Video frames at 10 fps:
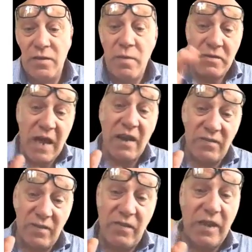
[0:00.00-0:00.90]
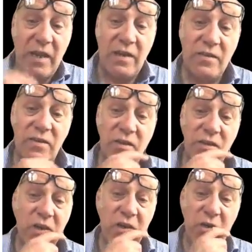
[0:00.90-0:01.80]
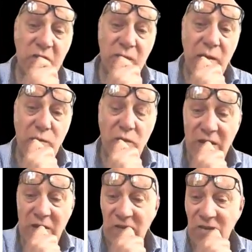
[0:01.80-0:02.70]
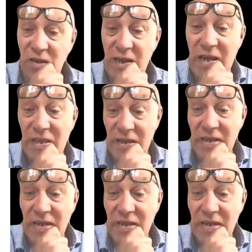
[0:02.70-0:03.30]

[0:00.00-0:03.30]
The modality for getting us to the conclusion about what that looks like and